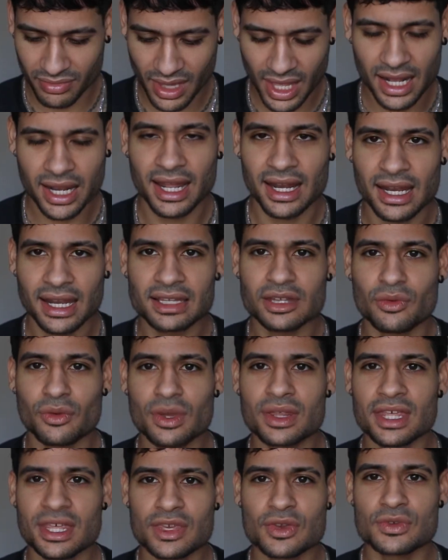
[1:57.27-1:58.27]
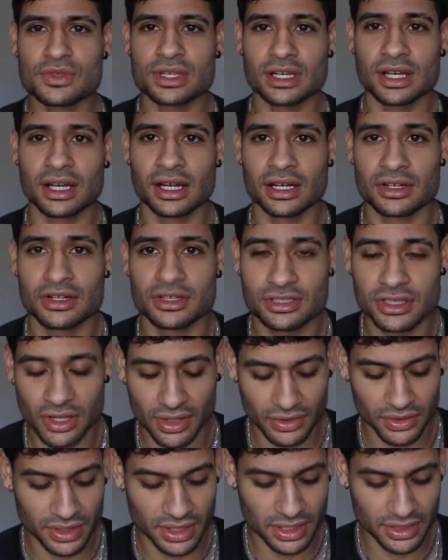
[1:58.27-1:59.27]
I, I like the way they use the colors
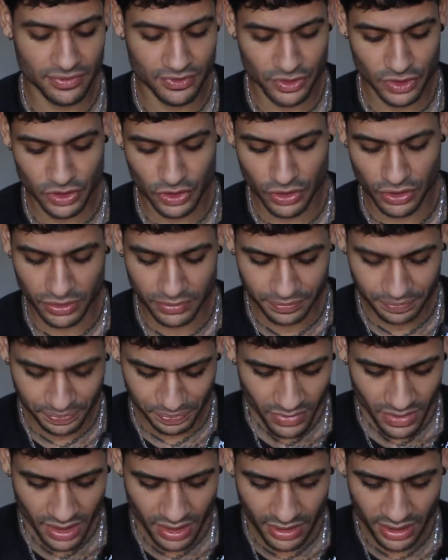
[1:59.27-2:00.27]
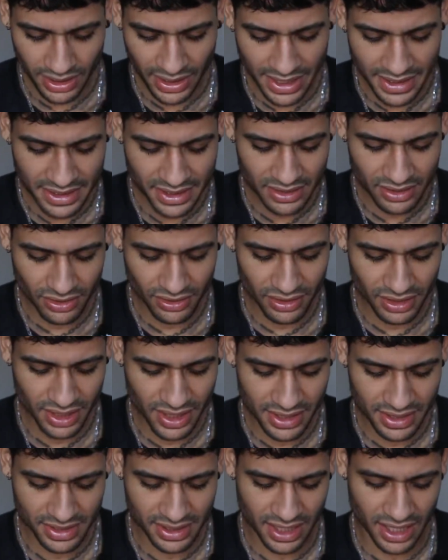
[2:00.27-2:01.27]
on these for sure. The laces on
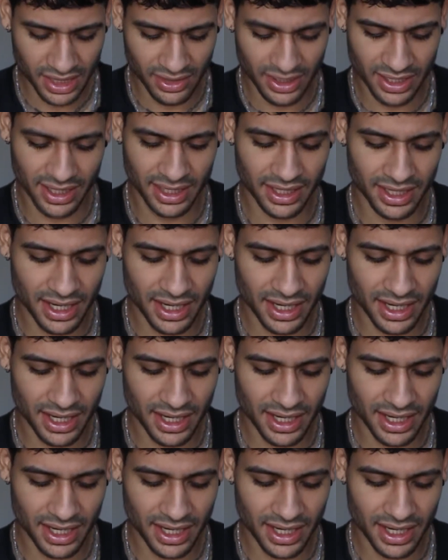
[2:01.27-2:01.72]
these is kind of like a